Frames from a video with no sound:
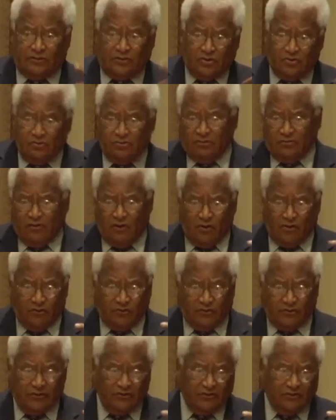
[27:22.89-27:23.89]
two of
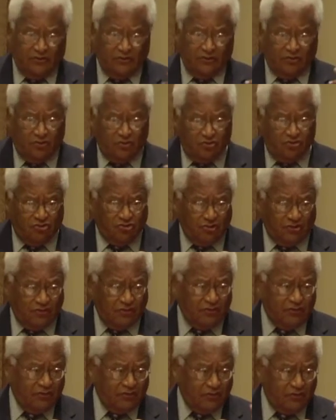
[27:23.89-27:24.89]
those
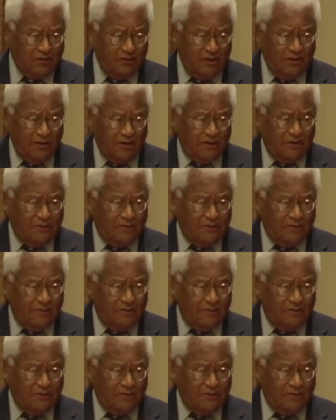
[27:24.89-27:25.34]
institutions,